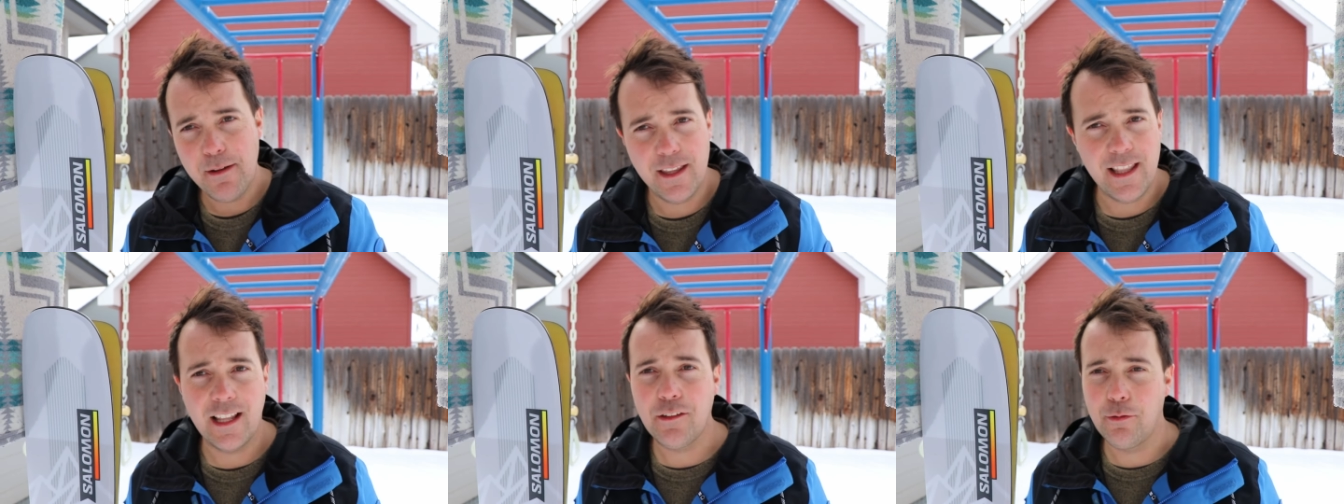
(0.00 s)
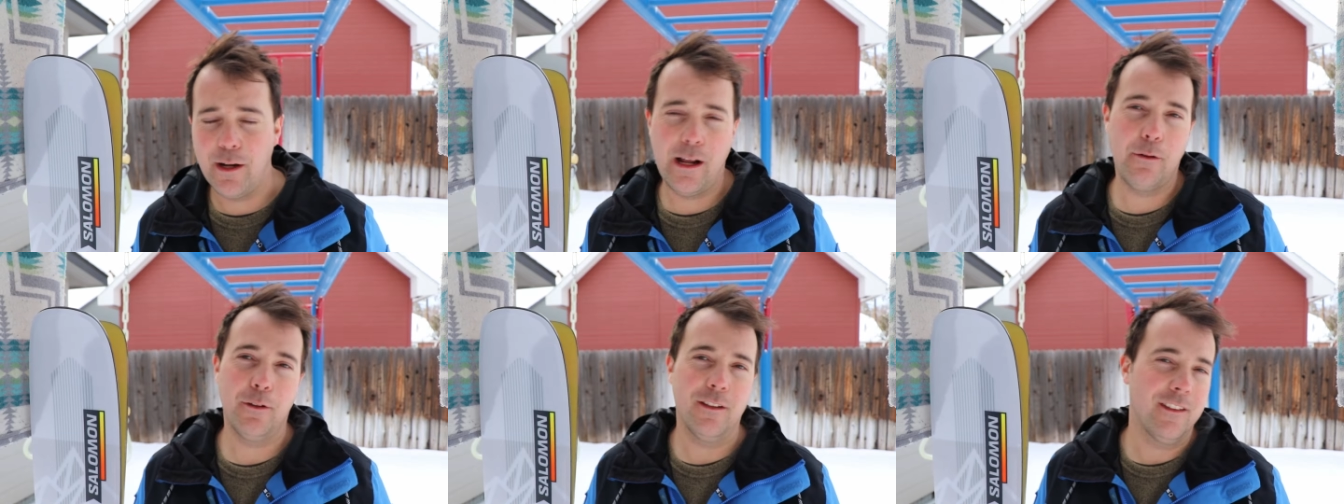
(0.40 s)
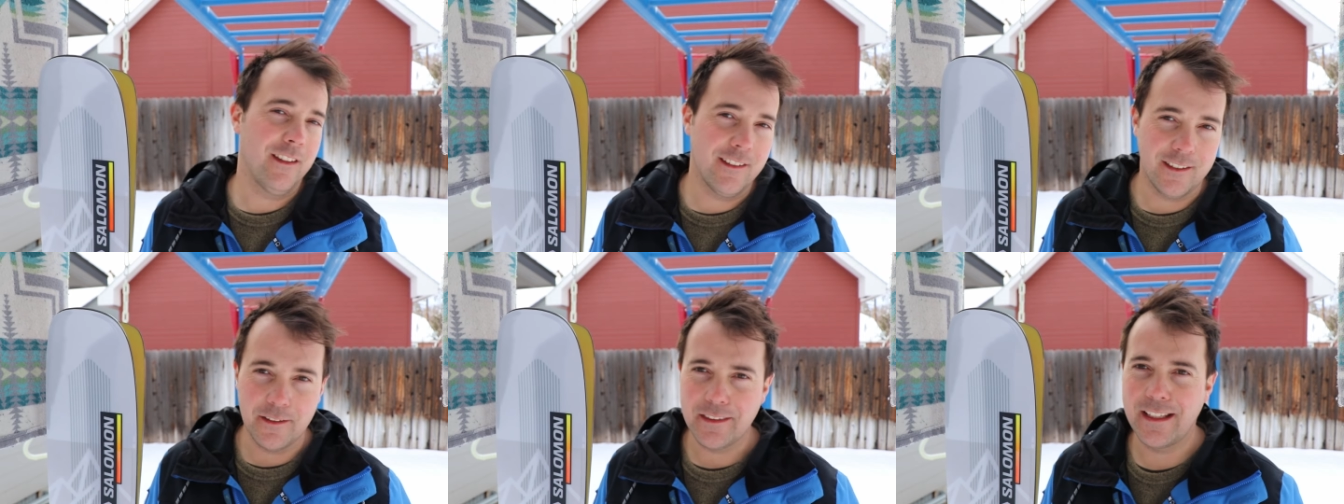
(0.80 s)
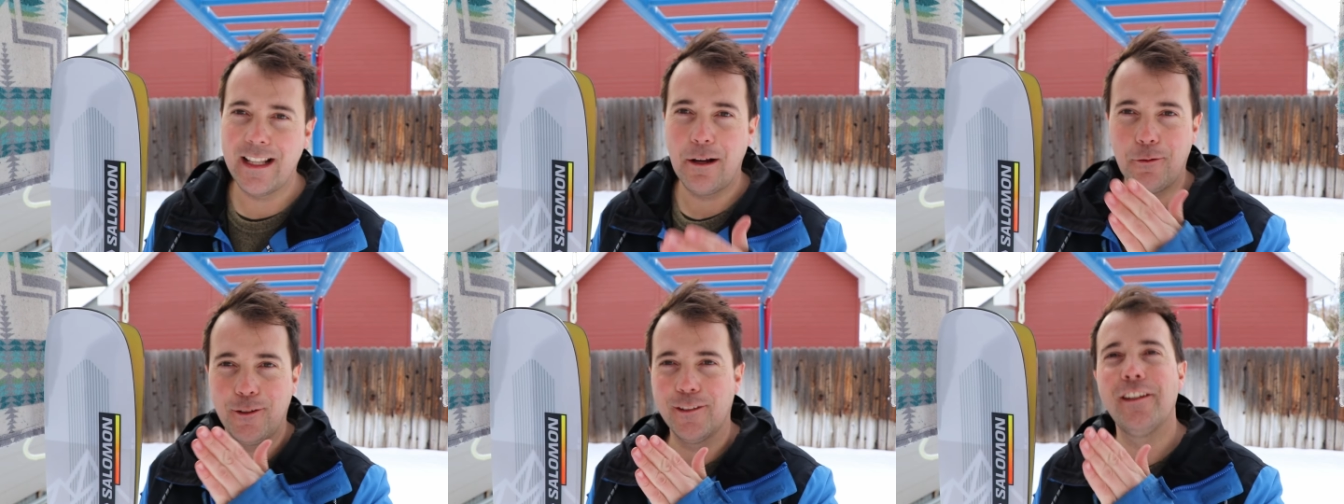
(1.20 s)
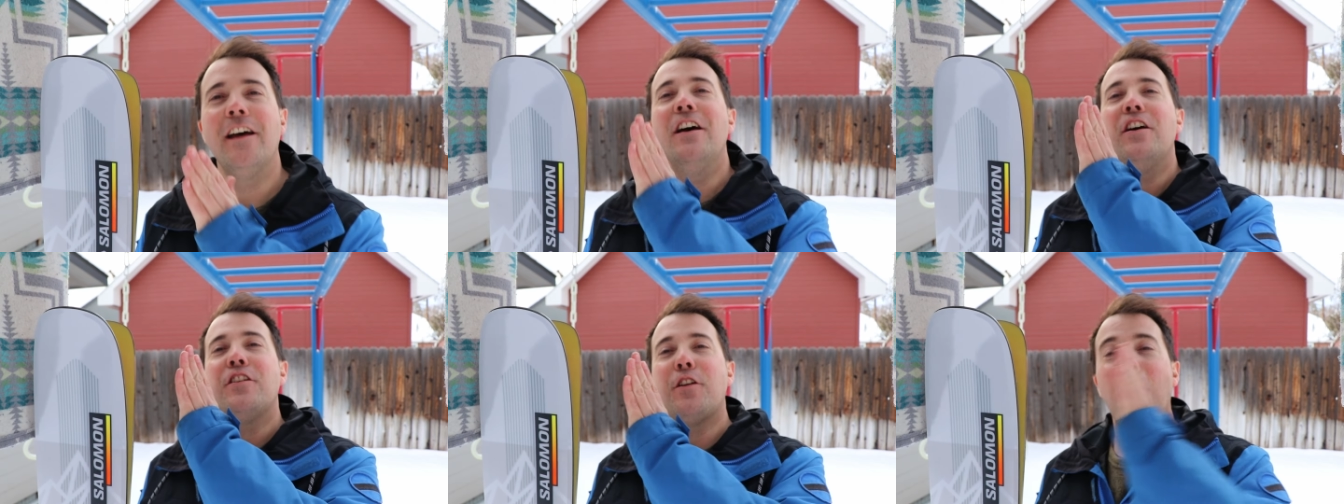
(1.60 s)
and that's when I was in something that was
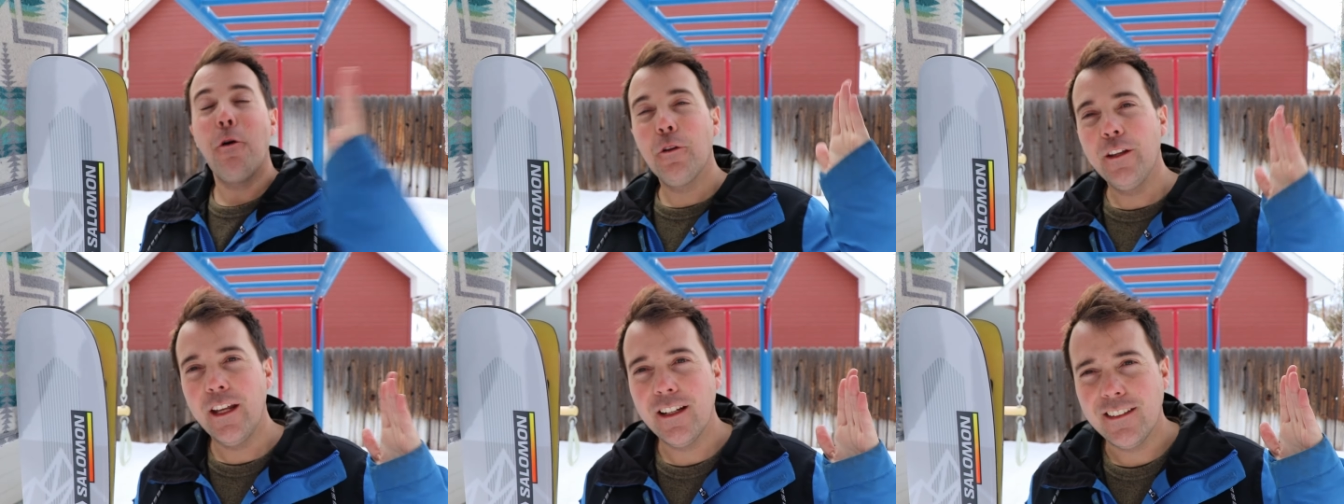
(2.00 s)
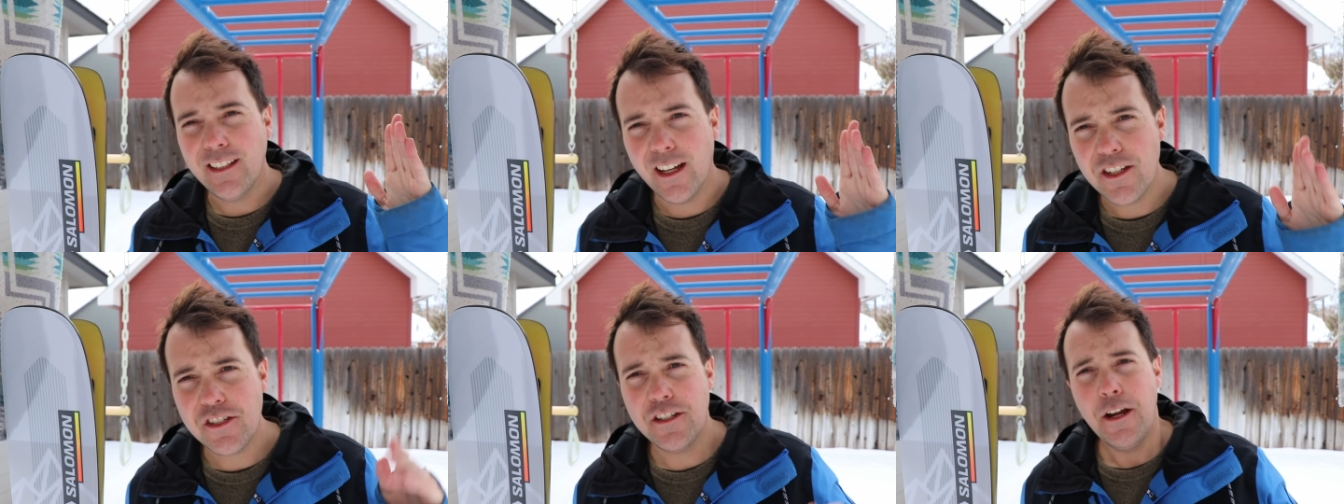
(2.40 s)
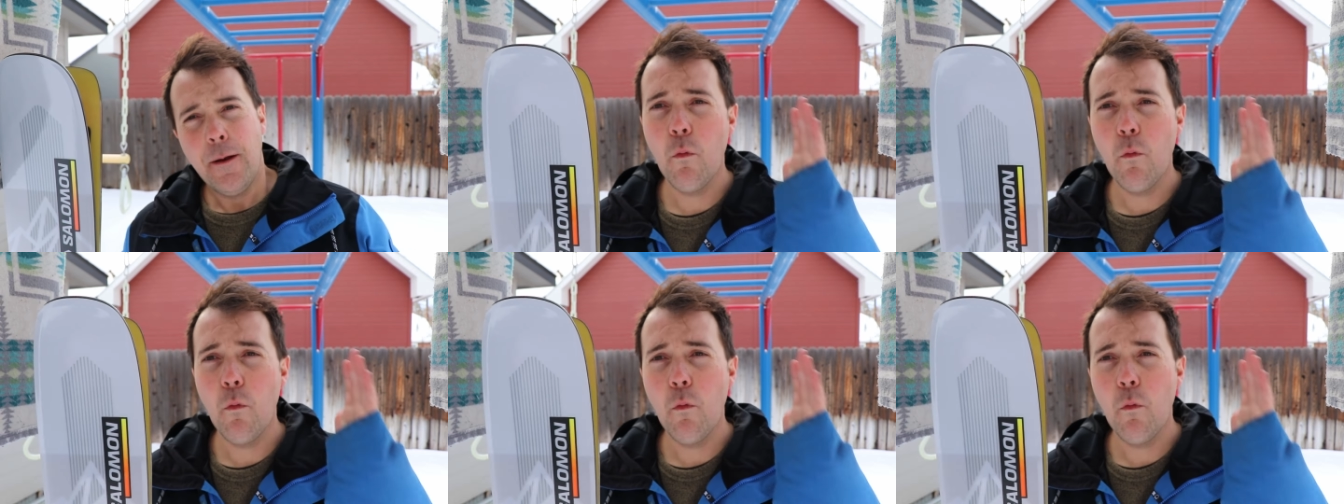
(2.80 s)
totally untouched.